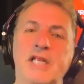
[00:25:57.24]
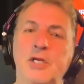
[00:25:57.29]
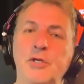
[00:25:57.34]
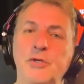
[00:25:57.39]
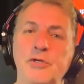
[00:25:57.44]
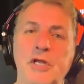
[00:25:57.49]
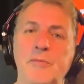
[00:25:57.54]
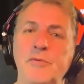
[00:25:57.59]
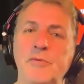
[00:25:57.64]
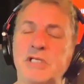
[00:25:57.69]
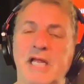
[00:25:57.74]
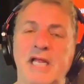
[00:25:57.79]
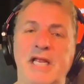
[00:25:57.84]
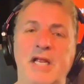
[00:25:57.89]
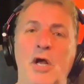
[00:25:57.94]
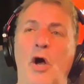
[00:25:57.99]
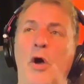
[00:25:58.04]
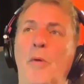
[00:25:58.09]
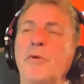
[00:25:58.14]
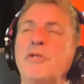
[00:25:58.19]
you. It was like
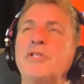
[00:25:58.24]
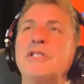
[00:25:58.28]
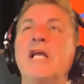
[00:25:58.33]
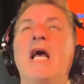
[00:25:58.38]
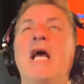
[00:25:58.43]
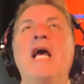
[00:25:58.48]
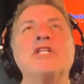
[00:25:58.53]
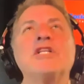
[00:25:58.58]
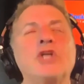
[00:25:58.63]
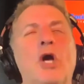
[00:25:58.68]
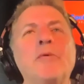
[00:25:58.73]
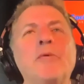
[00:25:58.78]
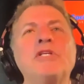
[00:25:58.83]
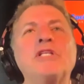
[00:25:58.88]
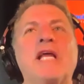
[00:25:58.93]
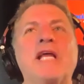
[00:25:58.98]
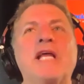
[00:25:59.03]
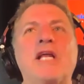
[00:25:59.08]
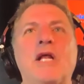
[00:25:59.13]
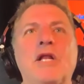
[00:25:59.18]
almost. It's almost
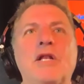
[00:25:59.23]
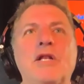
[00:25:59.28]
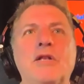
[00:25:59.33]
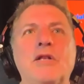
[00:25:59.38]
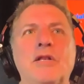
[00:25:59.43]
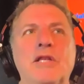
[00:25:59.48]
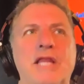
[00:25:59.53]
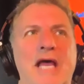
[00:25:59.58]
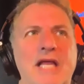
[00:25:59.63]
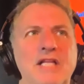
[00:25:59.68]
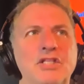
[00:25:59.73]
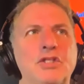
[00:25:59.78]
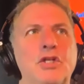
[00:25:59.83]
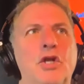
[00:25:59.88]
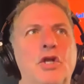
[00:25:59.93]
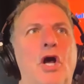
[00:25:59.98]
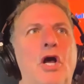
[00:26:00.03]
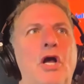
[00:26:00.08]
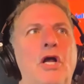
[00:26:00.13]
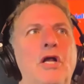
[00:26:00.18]
like that
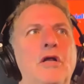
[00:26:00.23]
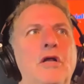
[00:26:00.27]
song